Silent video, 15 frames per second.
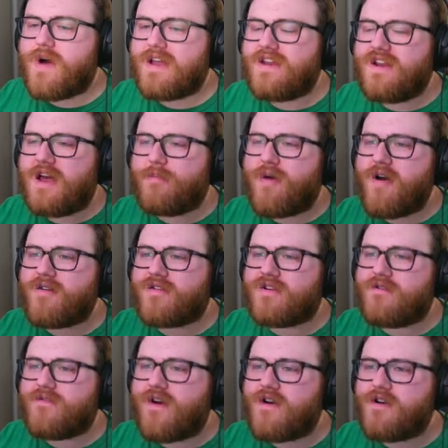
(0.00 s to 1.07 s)
did I park
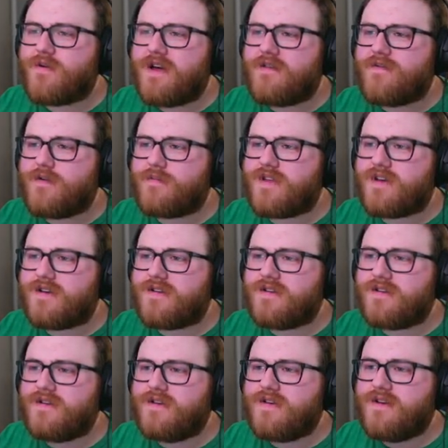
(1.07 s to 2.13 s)
so far away from the...
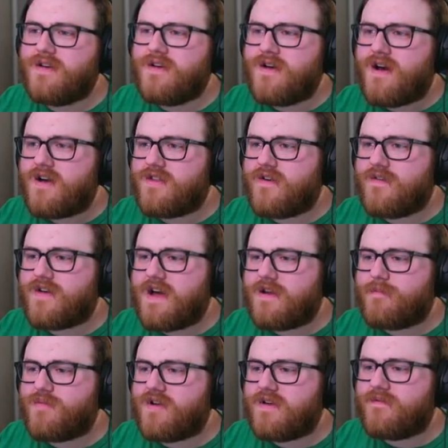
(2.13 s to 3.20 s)
Although I've got a
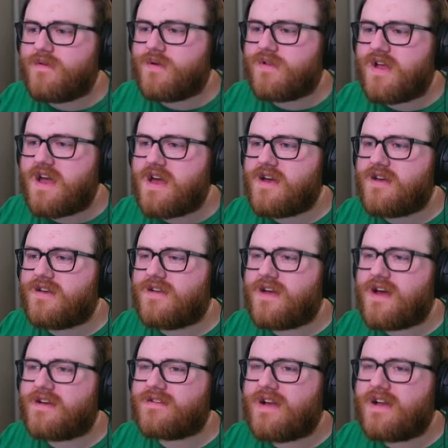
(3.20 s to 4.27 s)
pretty full tank.
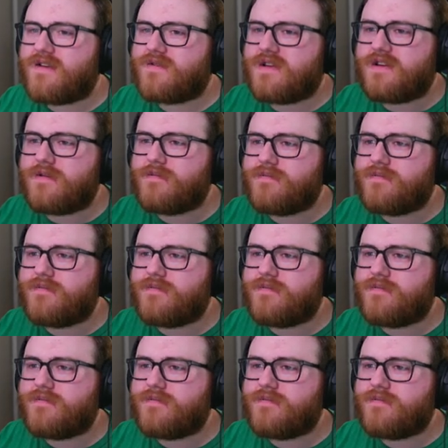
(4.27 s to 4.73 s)
Yeah, I don't need to...